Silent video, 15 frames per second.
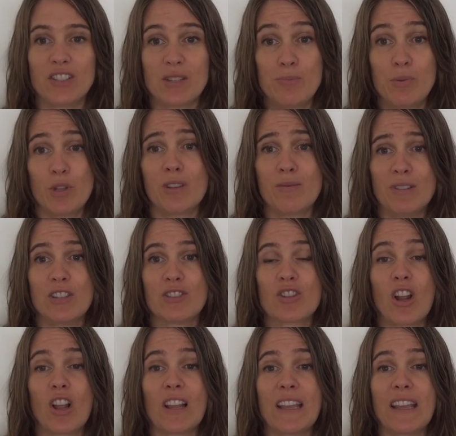I'd just put them in the
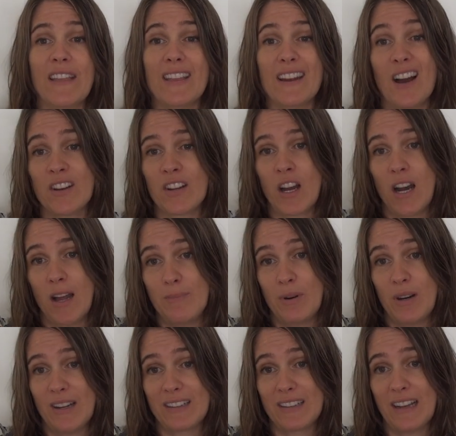trolley. And then I'd hide
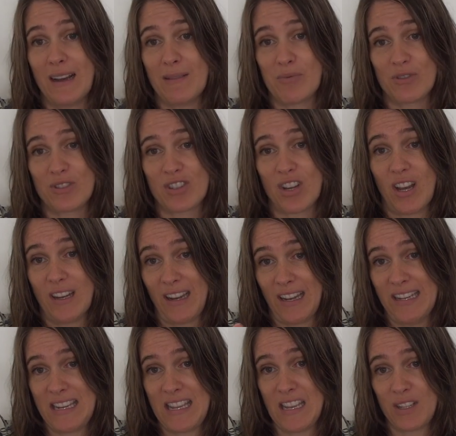behind a cardboard sign
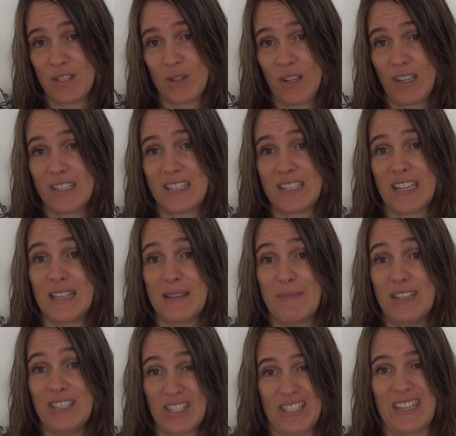like near so I could see
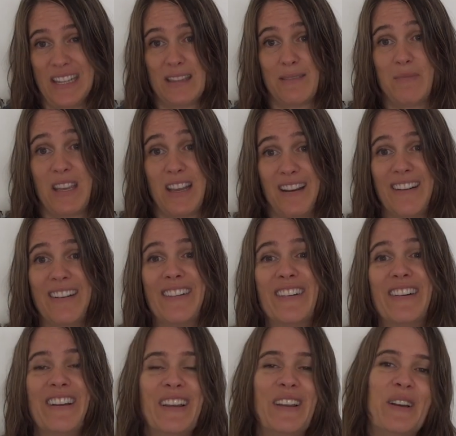them and just let them yell.
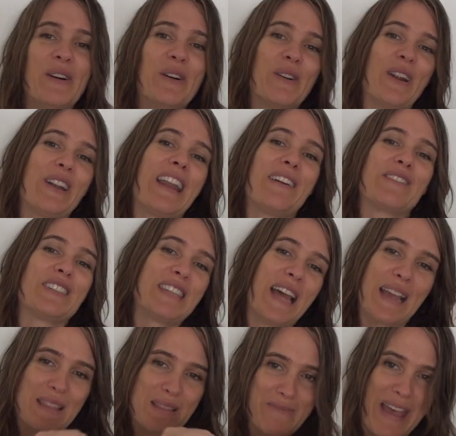Or I'd have to
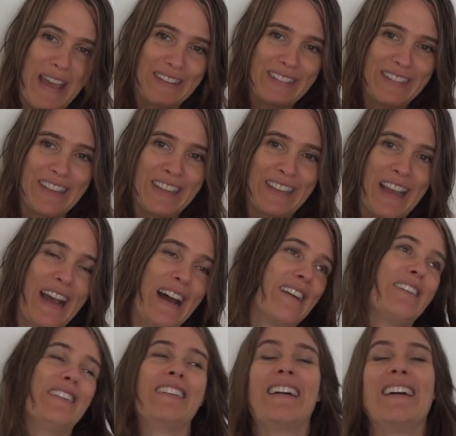take them out to the car
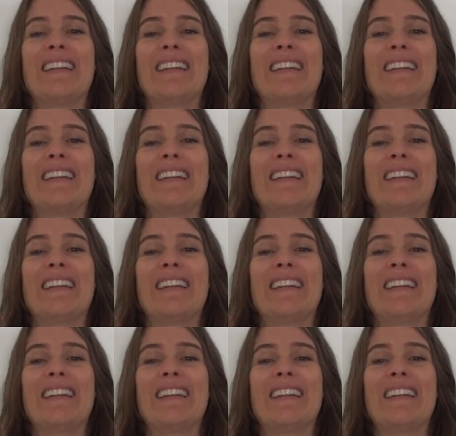and